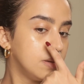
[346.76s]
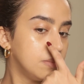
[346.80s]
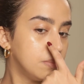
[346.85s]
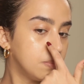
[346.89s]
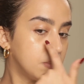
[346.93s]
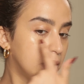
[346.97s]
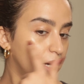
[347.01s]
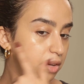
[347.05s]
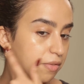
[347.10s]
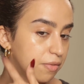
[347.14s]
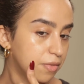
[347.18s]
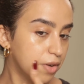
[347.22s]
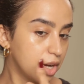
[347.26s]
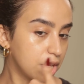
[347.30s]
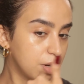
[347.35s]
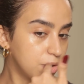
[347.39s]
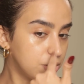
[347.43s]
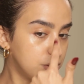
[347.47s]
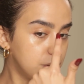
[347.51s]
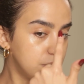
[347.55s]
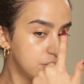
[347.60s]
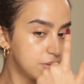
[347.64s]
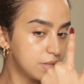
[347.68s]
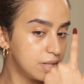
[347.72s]
my
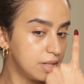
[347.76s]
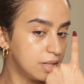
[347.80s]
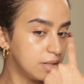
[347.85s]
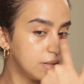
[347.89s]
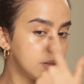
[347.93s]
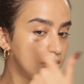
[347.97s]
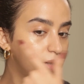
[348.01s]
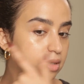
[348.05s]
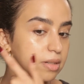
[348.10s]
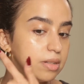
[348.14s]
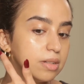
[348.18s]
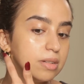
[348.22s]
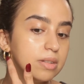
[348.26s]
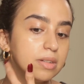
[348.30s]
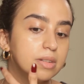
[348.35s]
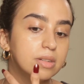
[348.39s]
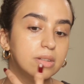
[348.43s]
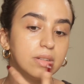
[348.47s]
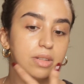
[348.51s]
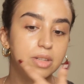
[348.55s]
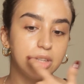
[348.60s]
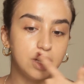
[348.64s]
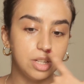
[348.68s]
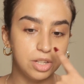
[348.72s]
freckles and,
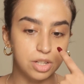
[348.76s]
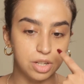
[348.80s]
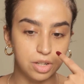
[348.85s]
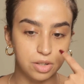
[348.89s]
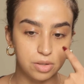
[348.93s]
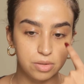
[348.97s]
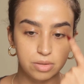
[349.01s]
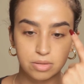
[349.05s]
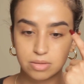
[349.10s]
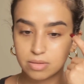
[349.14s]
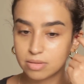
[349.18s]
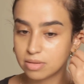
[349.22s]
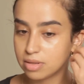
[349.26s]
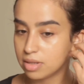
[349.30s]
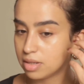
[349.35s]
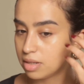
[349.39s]
you know,